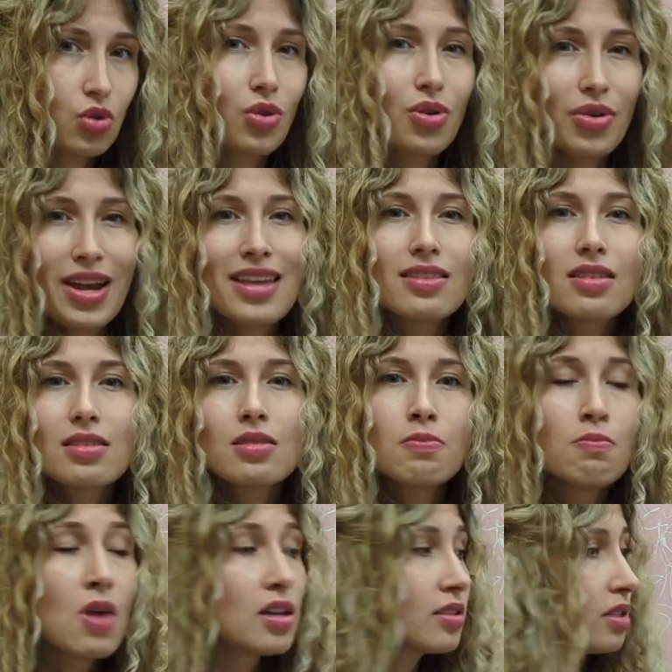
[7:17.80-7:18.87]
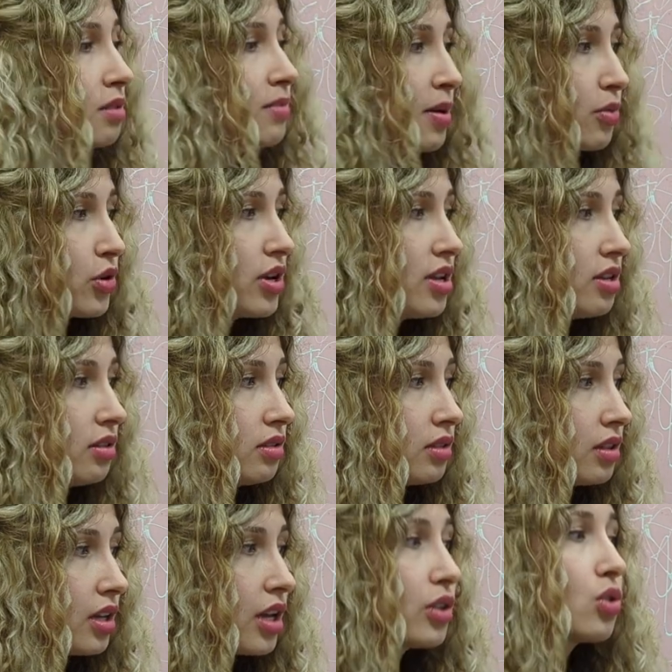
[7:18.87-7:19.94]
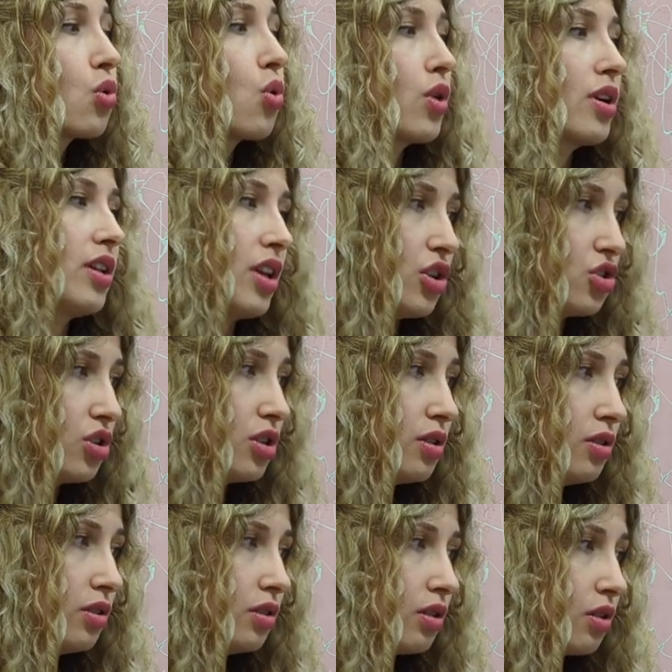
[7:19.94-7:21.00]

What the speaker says: to create this muscle memory and coordination